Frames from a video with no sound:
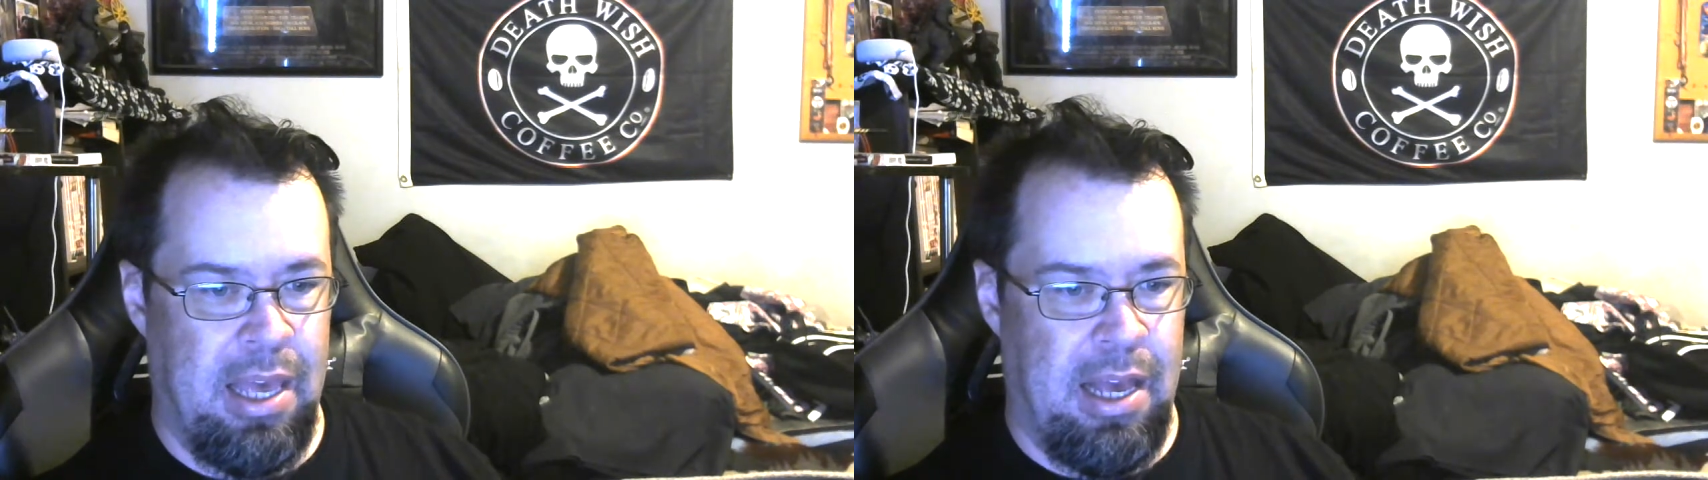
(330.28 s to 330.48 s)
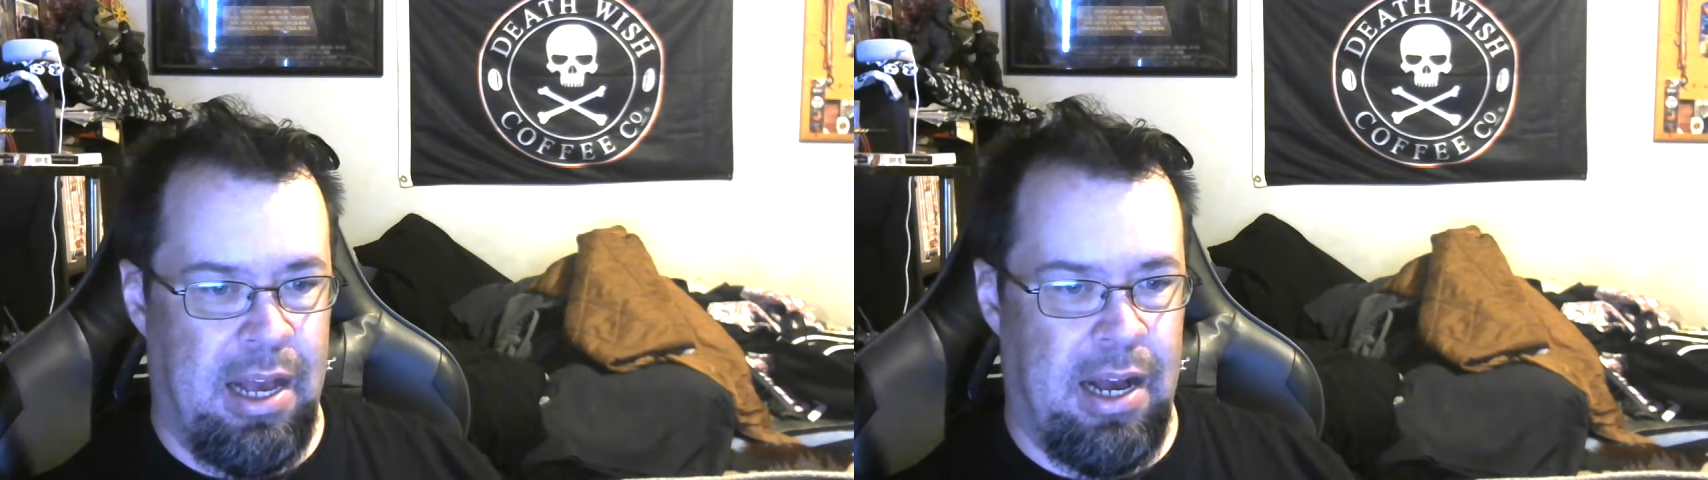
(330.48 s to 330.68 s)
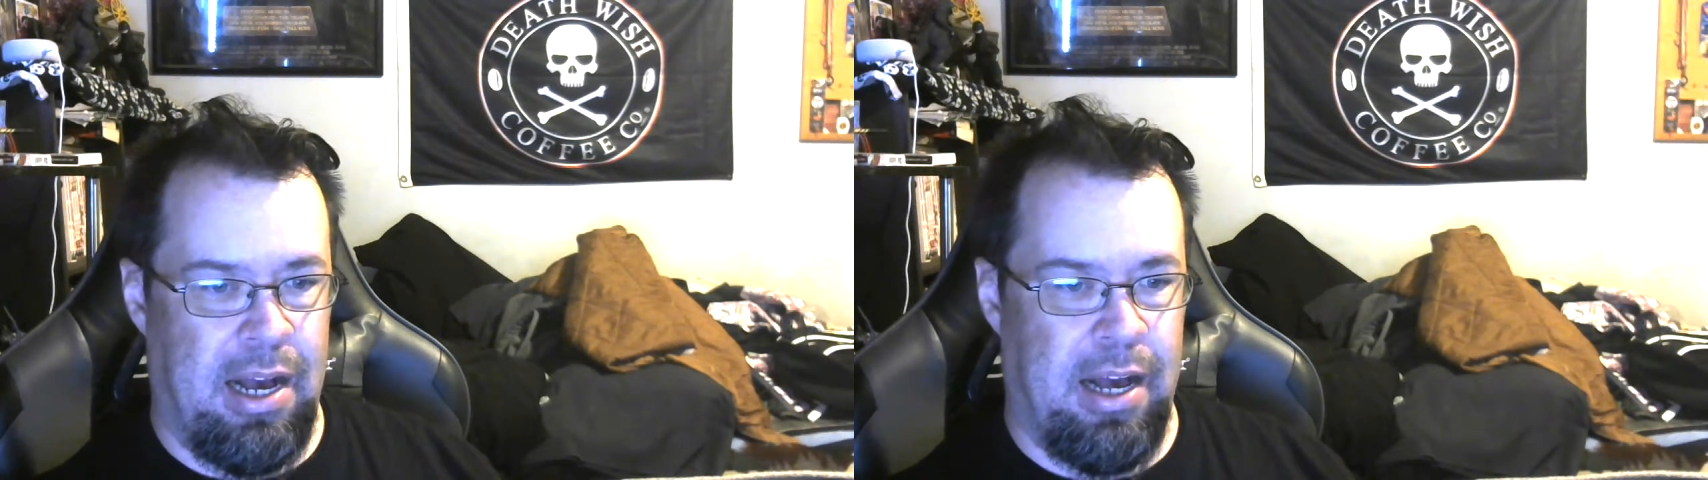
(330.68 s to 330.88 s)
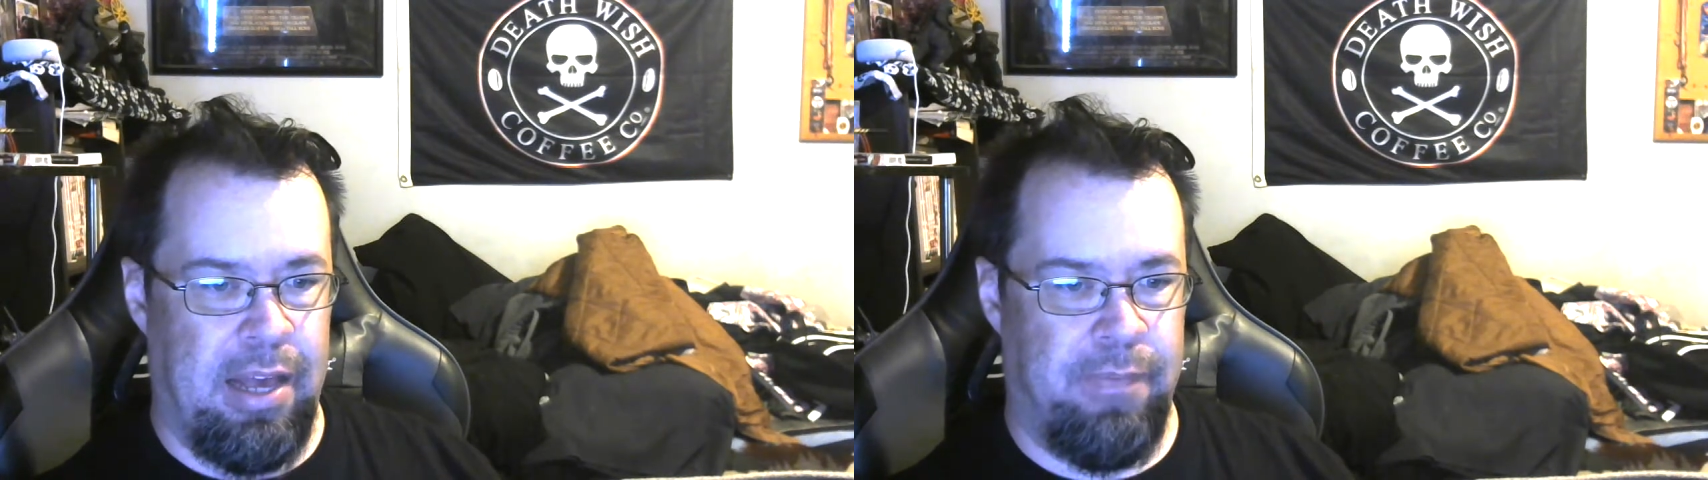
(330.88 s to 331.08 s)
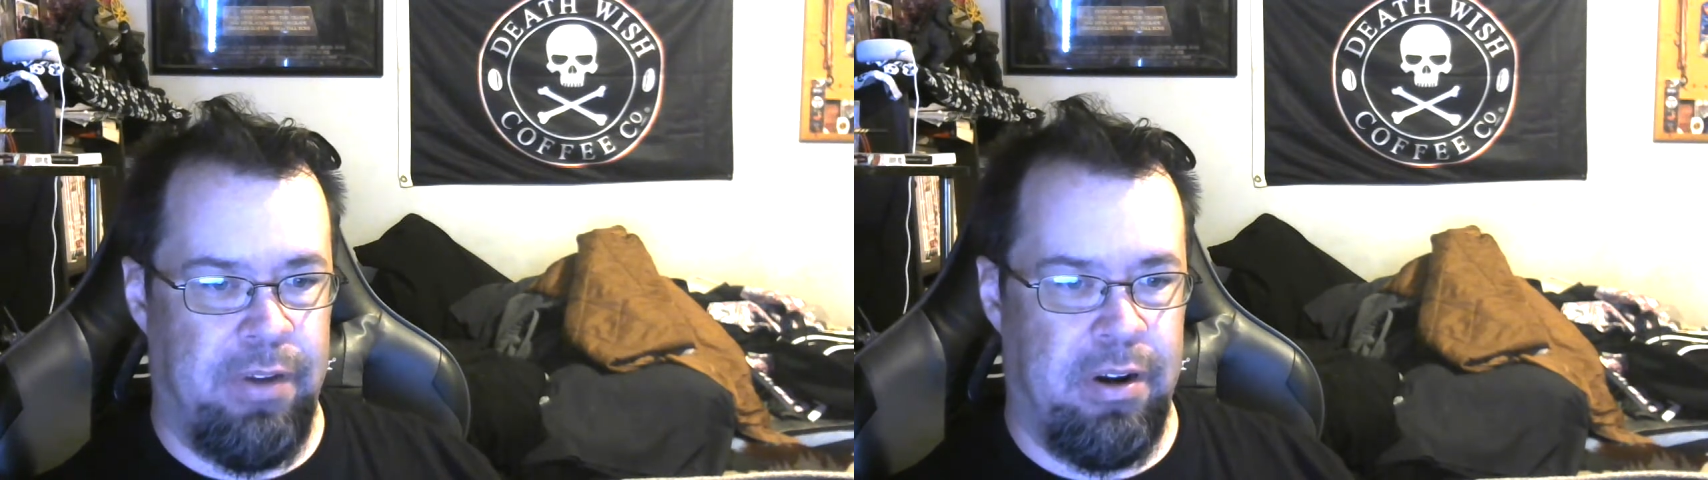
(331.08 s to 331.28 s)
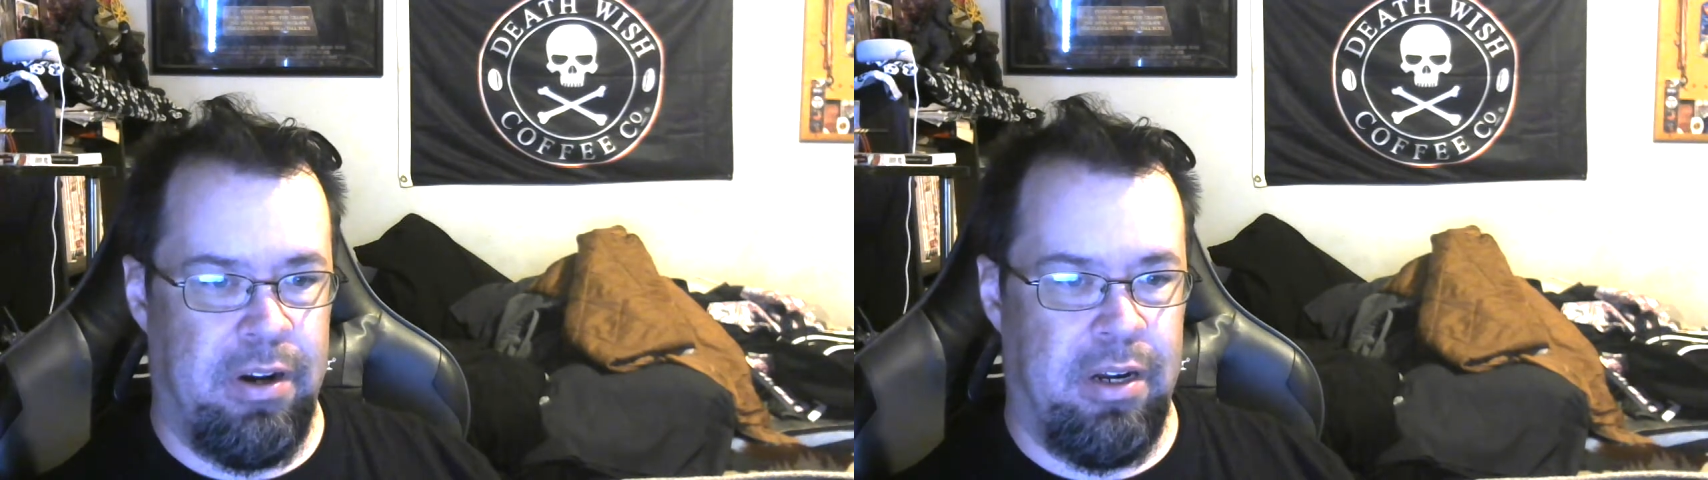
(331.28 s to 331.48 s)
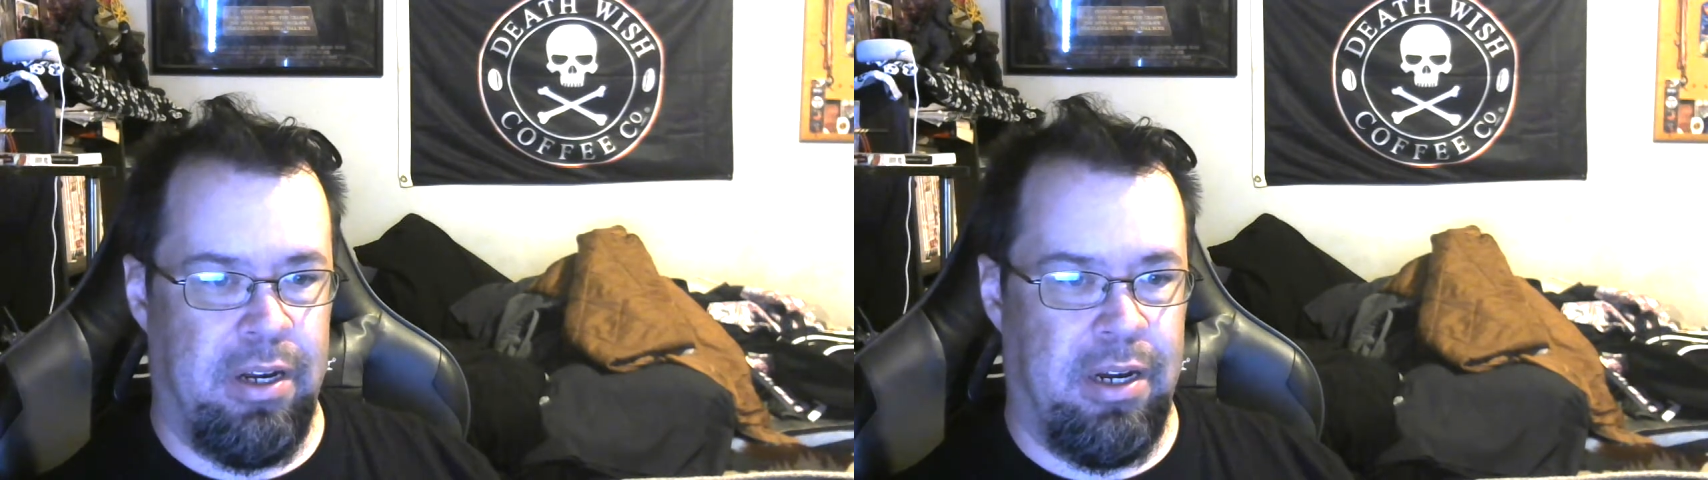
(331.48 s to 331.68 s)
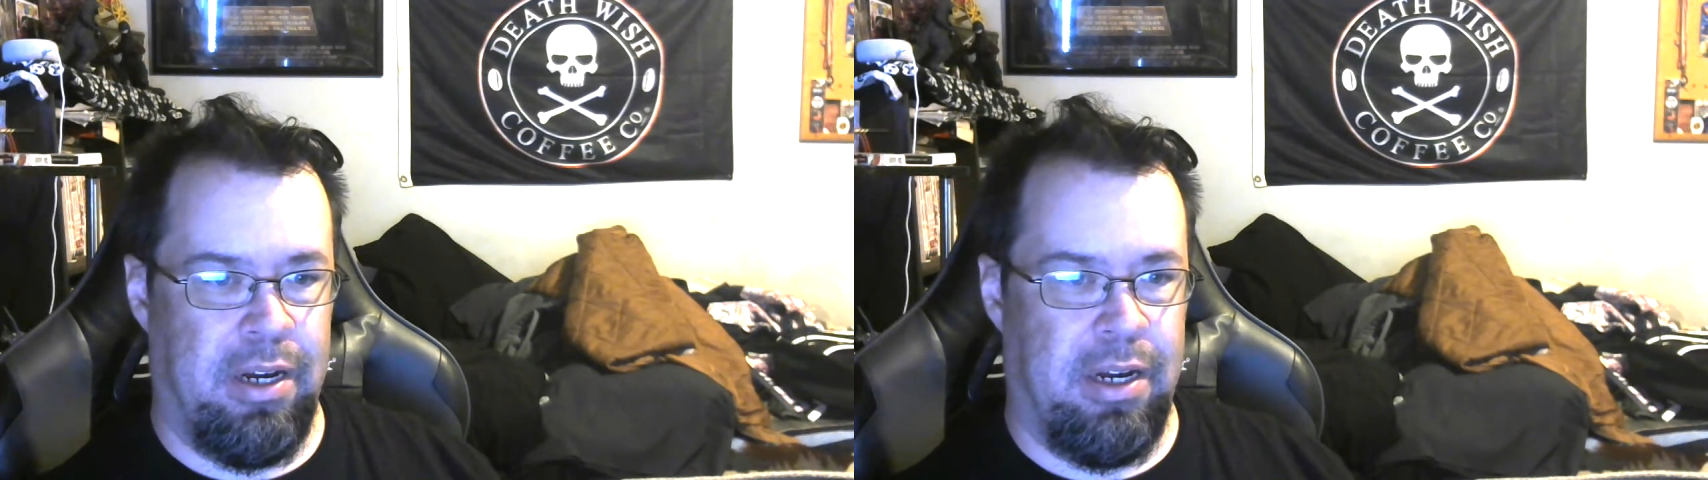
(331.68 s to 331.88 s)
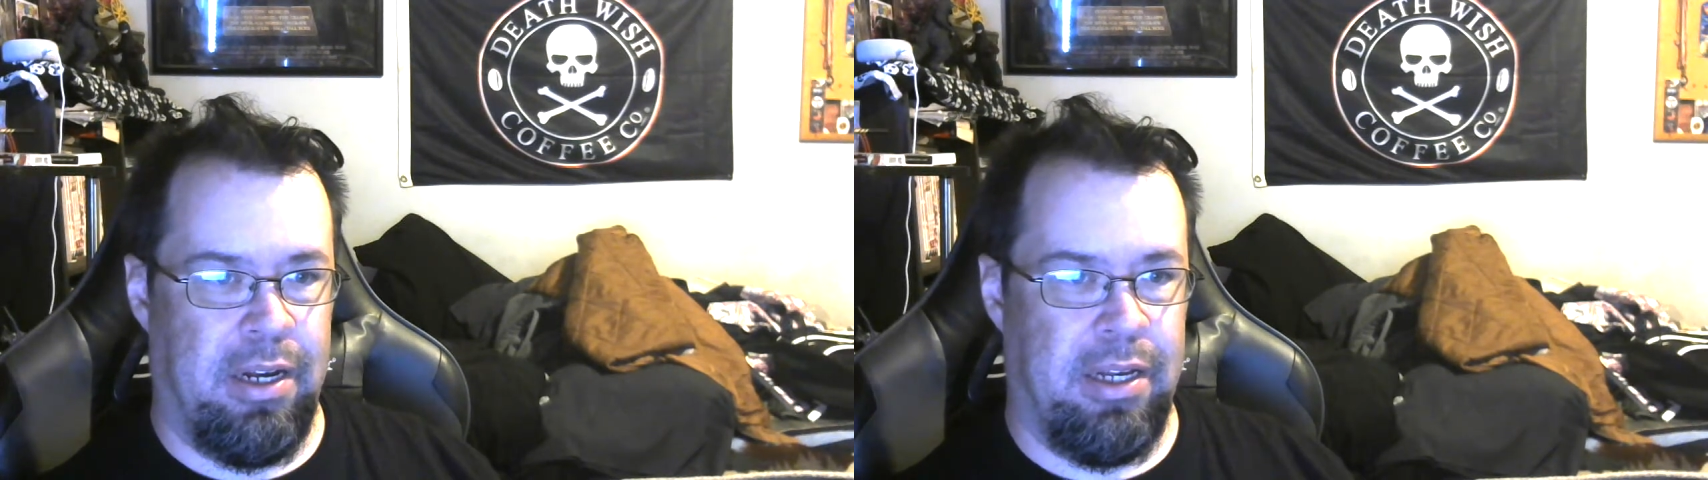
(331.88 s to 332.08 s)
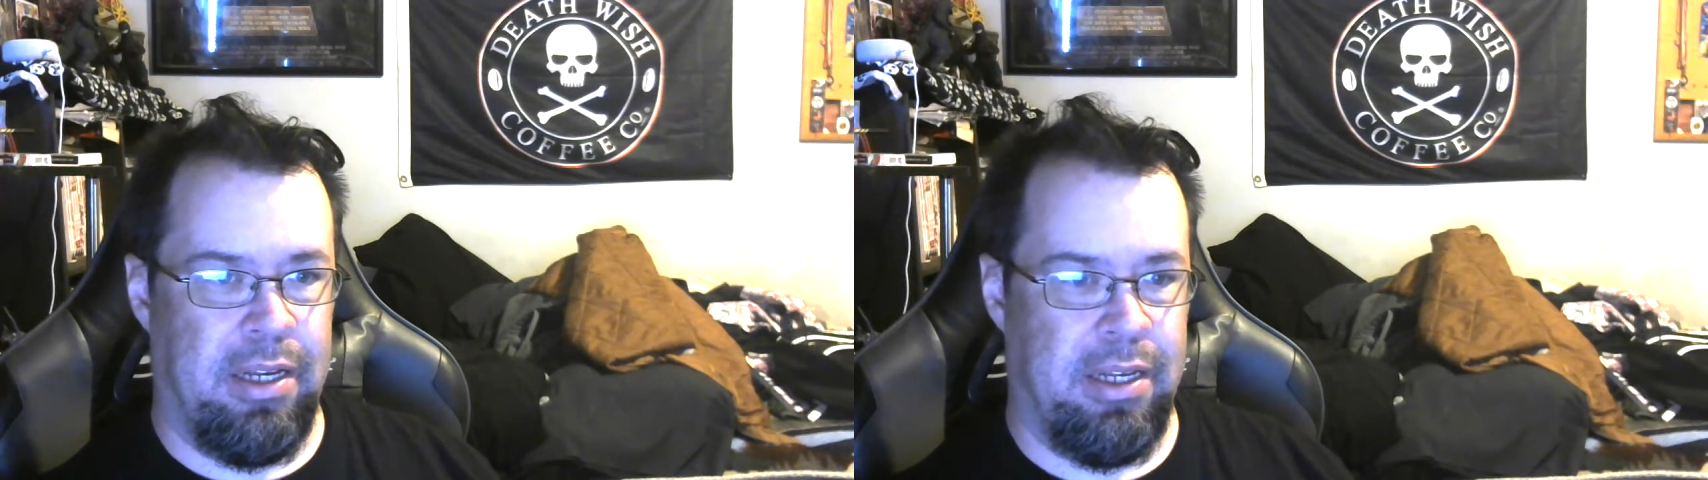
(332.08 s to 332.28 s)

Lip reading: If you're